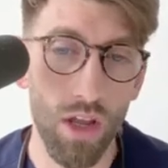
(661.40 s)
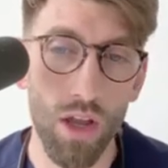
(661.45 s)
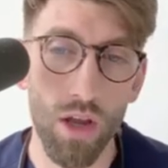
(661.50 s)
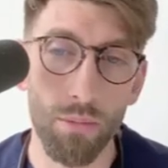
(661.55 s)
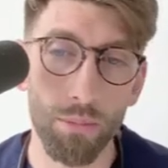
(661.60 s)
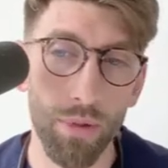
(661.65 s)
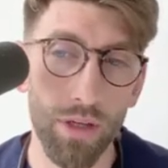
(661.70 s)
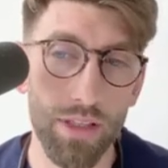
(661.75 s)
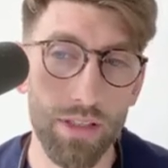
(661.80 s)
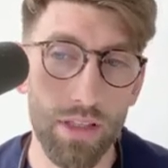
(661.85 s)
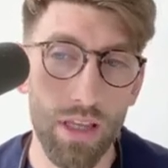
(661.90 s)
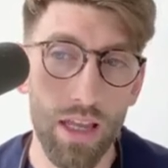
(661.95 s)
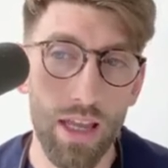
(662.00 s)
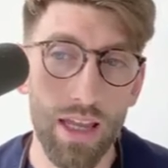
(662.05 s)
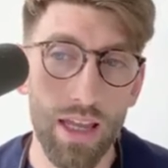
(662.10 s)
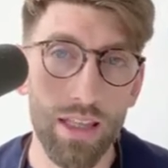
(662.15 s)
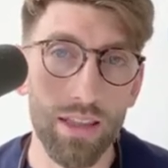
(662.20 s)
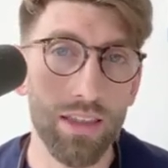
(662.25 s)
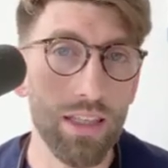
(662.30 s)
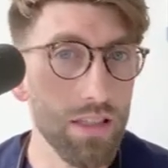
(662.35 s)
but
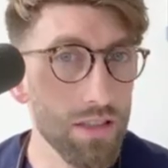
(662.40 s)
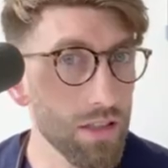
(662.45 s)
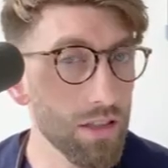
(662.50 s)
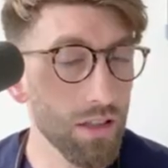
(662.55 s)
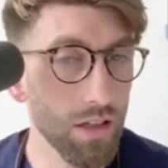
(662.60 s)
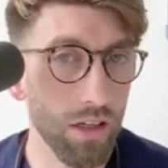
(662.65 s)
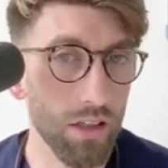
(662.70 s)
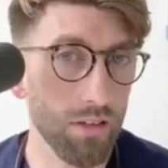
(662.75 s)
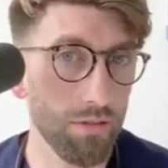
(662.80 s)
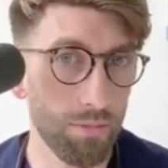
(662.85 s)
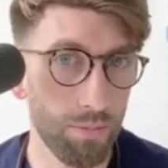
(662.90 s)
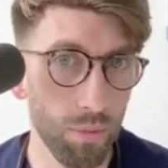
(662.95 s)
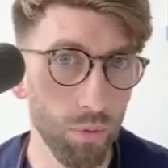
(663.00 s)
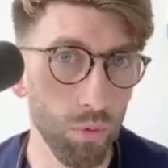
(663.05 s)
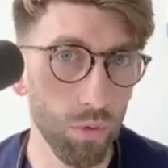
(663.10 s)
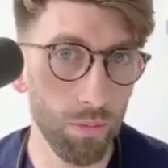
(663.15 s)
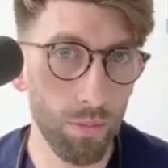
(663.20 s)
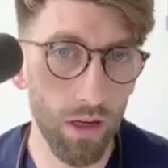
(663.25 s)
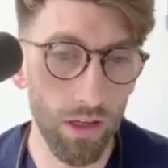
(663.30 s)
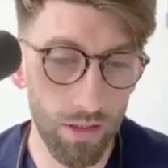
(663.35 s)
these are the kind of
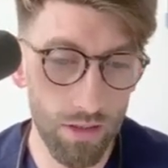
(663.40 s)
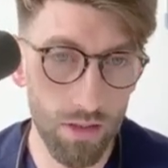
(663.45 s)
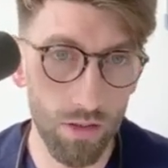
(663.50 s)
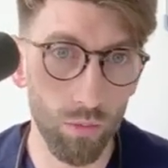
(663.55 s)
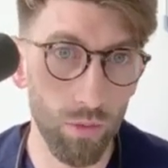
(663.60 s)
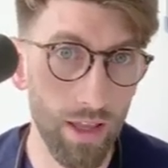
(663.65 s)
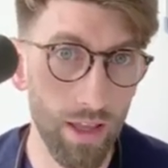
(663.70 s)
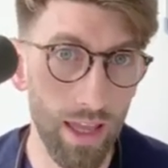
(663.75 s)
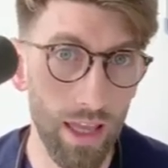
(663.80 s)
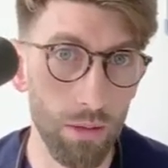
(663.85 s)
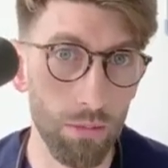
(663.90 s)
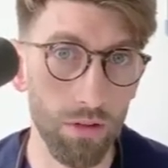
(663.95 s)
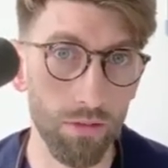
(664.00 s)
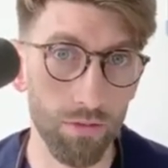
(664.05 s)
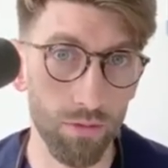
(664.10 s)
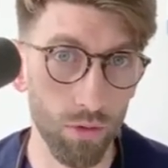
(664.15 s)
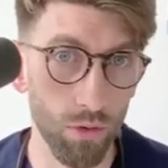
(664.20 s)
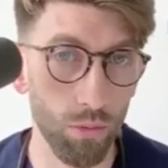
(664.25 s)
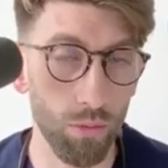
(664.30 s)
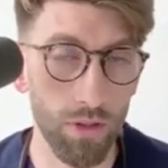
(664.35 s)
ballparks that we're aiming for.
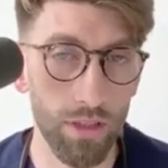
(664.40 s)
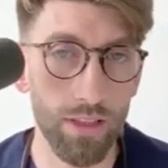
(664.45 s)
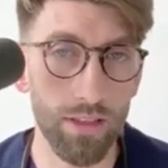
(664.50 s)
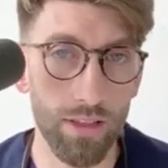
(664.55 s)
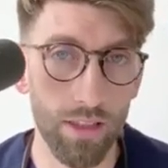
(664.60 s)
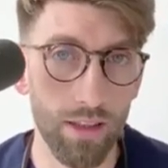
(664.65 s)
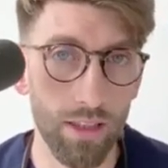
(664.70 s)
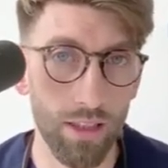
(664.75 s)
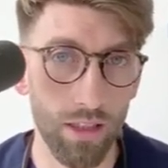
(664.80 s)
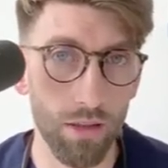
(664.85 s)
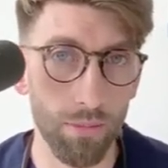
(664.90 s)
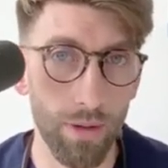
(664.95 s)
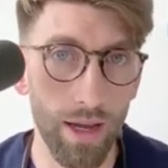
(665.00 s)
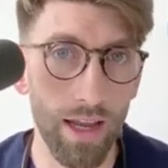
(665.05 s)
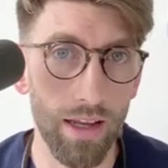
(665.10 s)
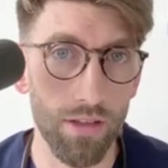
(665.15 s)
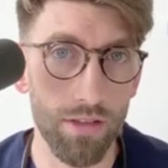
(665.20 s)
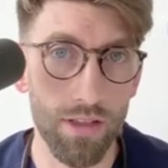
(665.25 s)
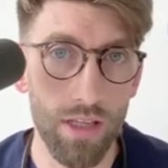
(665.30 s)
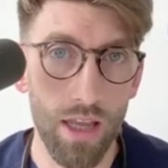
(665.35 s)
We need to think about
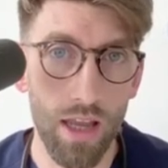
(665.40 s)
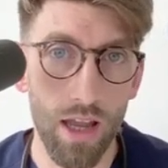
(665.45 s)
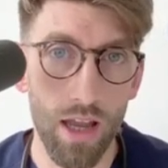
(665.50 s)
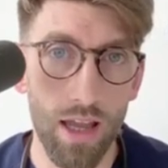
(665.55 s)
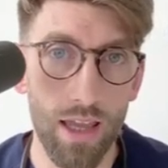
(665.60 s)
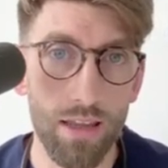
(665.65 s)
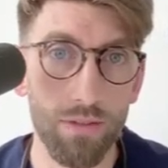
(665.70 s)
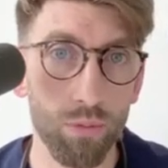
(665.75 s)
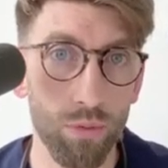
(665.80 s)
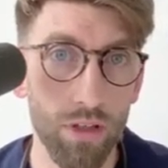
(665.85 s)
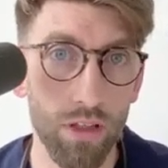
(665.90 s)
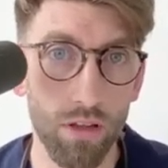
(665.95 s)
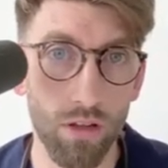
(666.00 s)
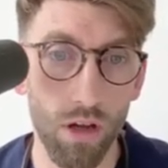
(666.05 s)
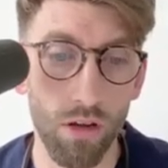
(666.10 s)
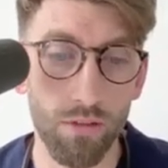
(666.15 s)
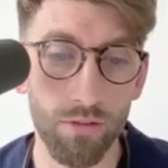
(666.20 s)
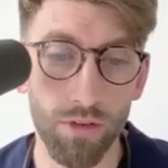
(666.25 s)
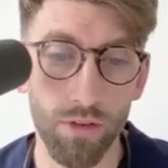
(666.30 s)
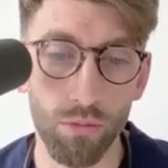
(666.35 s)
if we're going
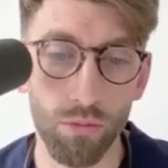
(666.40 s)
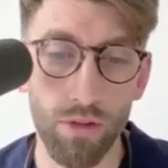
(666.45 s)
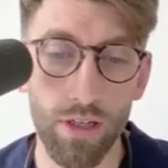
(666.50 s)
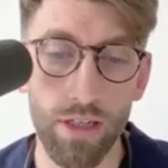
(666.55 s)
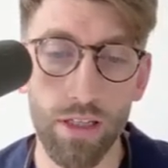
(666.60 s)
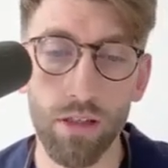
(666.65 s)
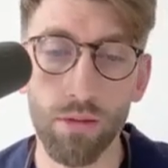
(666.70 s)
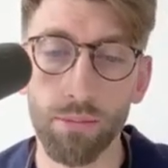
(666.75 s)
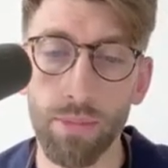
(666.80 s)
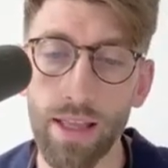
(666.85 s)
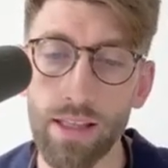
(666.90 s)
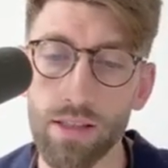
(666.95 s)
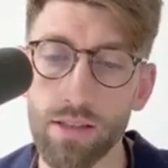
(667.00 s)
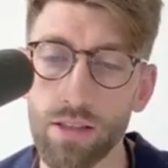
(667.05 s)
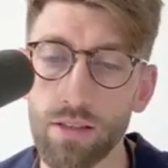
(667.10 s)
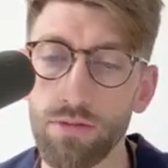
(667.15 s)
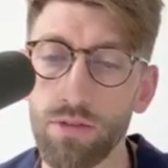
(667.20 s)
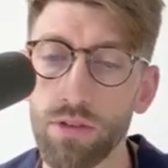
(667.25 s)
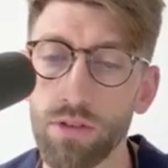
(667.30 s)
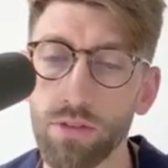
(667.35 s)
for the really competitive
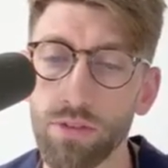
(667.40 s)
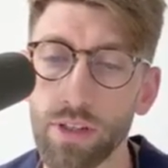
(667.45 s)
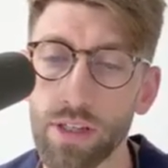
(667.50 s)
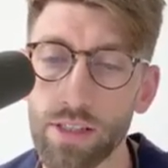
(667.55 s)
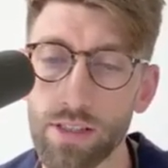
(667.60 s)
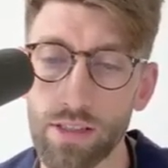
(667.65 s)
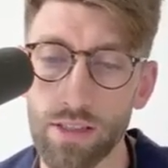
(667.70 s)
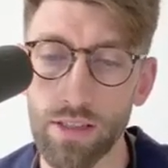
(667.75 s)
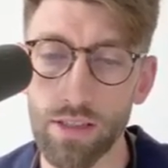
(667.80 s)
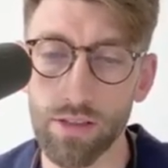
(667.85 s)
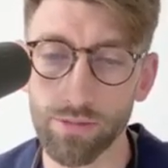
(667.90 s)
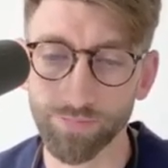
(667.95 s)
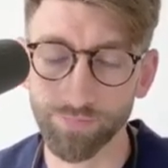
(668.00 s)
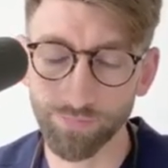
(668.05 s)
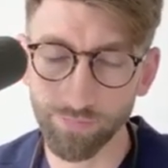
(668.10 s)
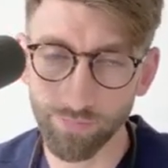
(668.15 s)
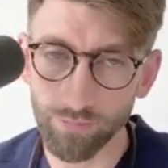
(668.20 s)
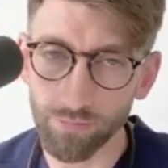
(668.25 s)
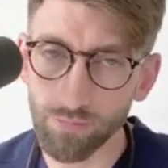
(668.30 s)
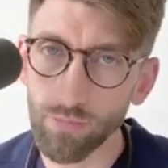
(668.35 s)
universities.
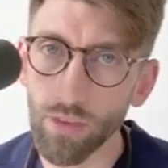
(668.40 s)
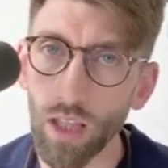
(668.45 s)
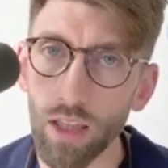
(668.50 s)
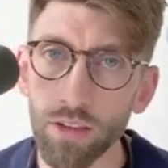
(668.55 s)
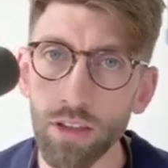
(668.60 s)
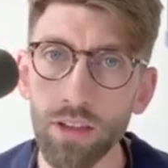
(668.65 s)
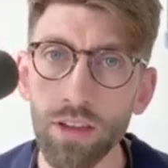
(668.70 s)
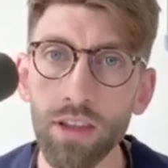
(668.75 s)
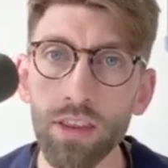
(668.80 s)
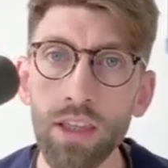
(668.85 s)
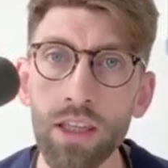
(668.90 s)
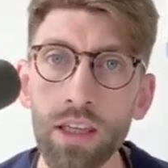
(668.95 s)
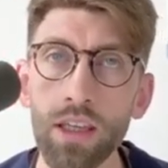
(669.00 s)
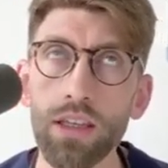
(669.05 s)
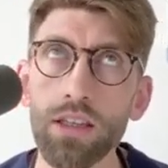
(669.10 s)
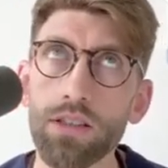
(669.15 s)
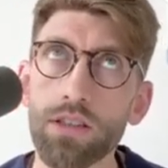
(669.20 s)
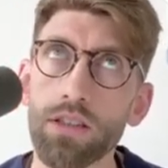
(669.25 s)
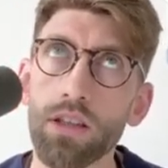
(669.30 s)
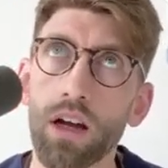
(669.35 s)
The other thing is
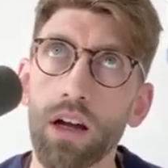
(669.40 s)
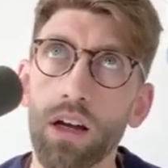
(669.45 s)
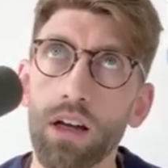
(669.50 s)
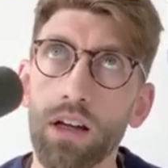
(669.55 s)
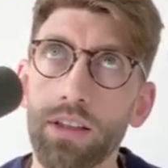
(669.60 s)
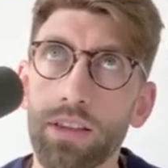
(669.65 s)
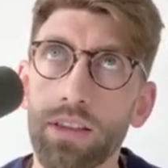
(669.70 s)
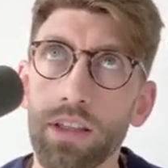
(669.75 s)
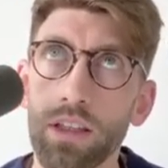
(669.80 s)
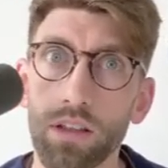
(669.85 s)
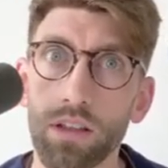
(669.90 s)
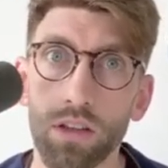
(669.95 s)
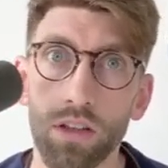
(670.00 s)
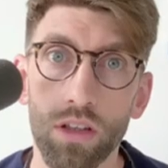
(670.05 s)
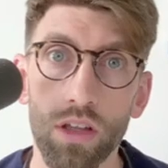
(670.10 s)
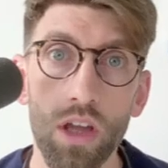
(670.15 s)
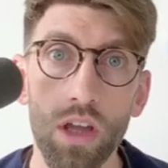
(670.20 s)
that I think that